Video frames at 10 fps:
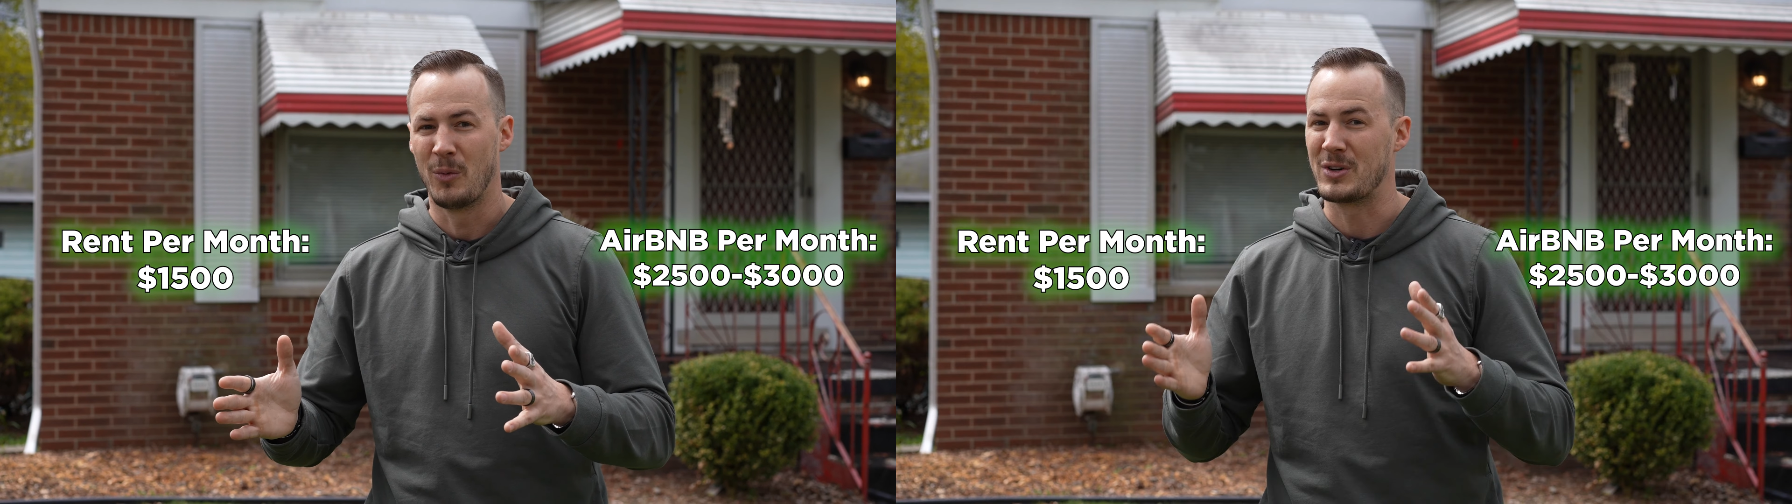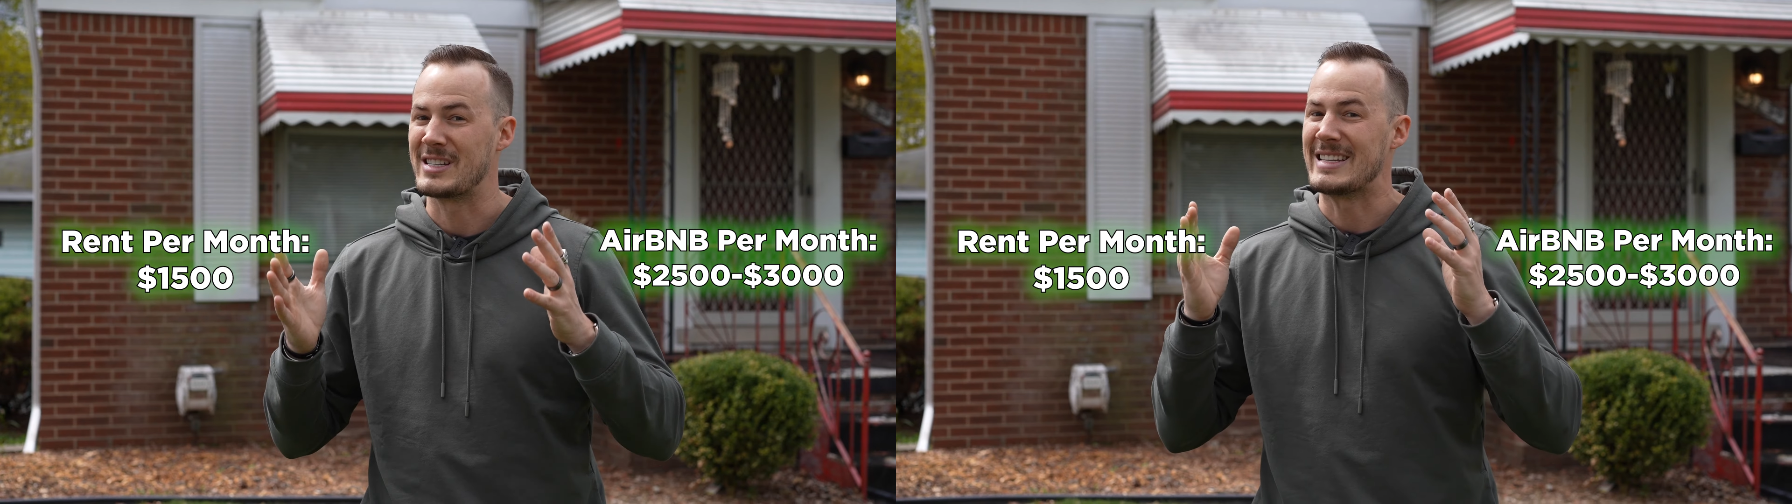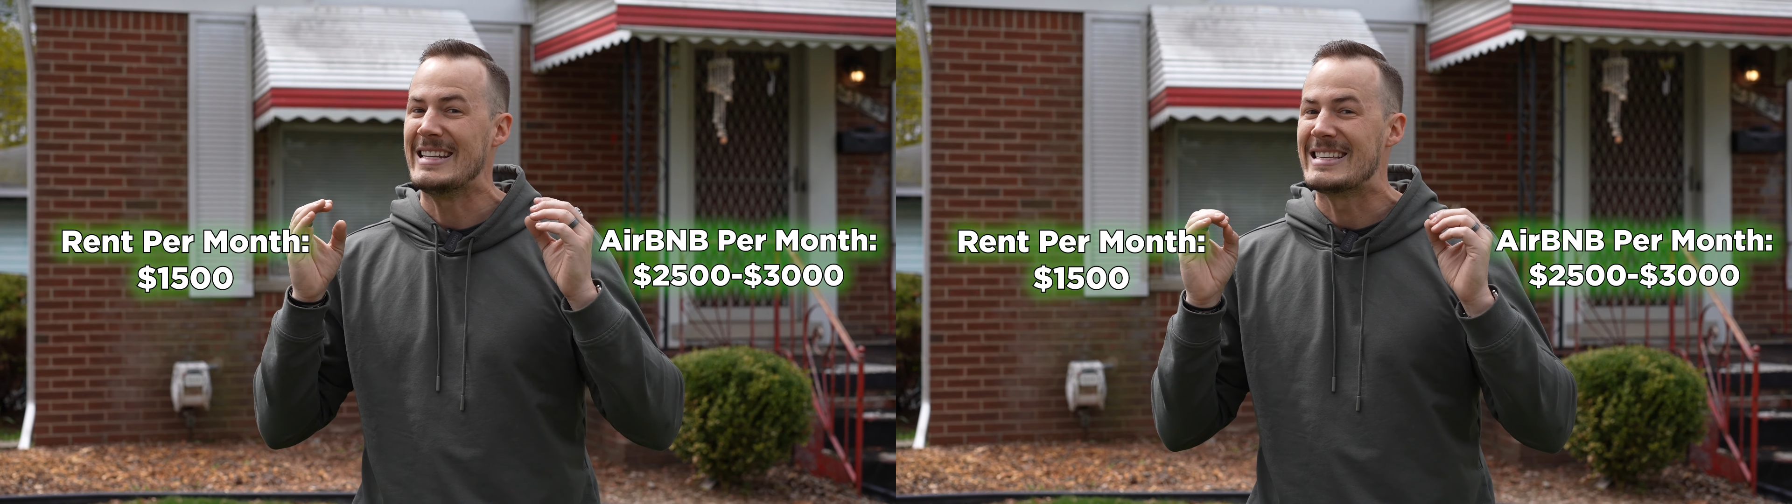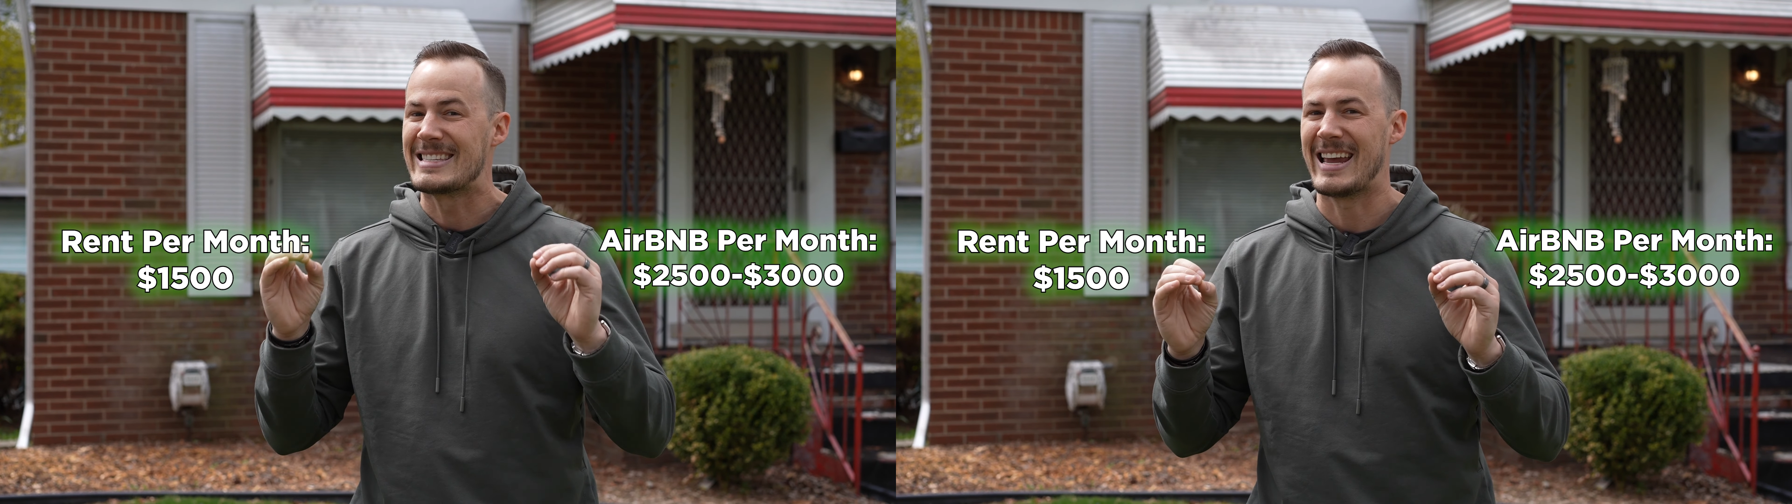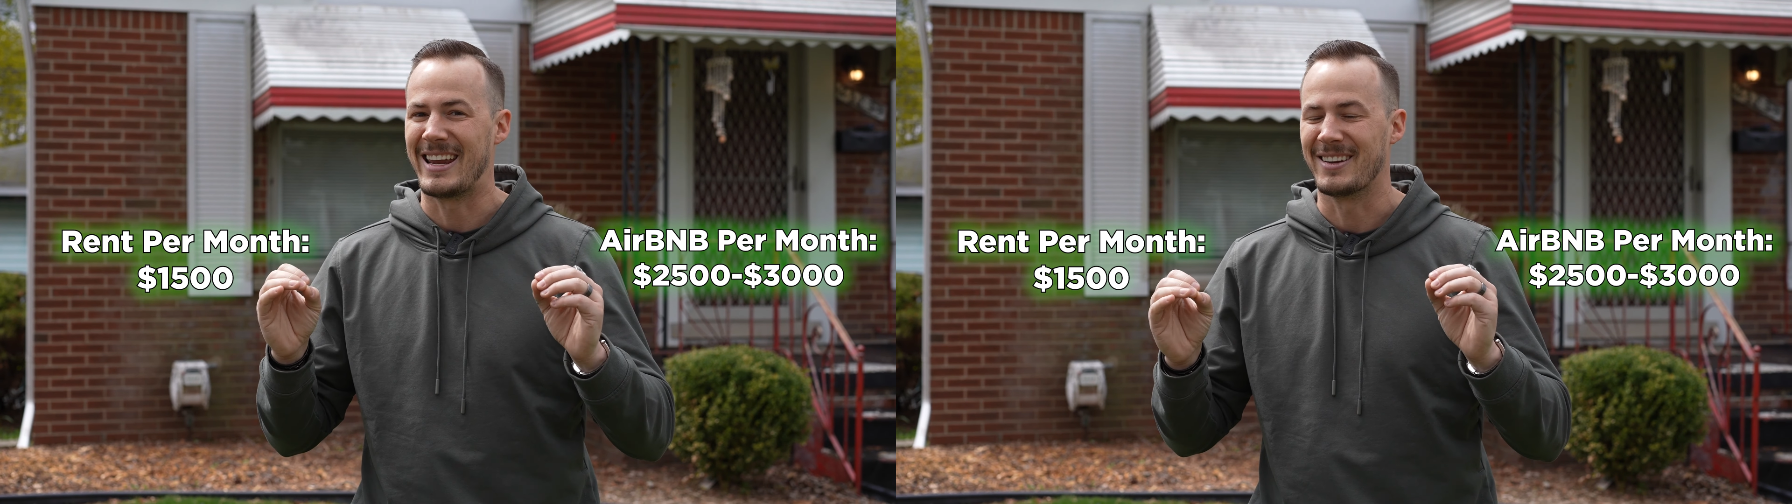which is
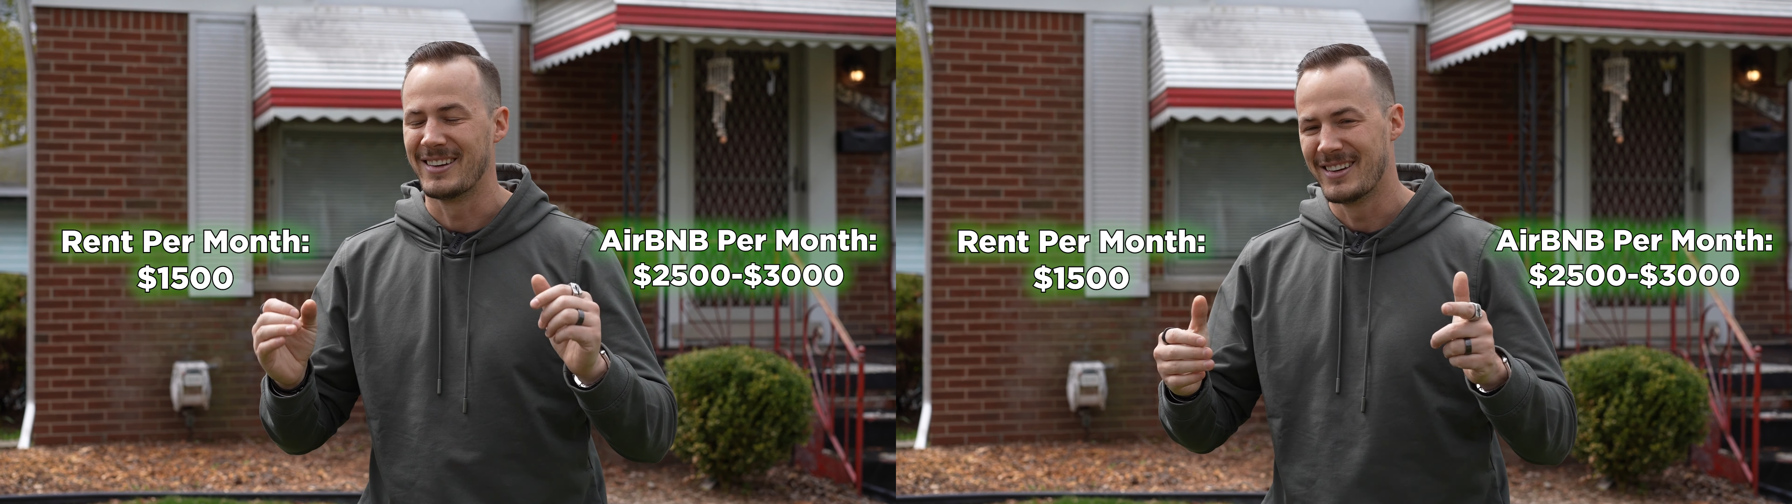insane.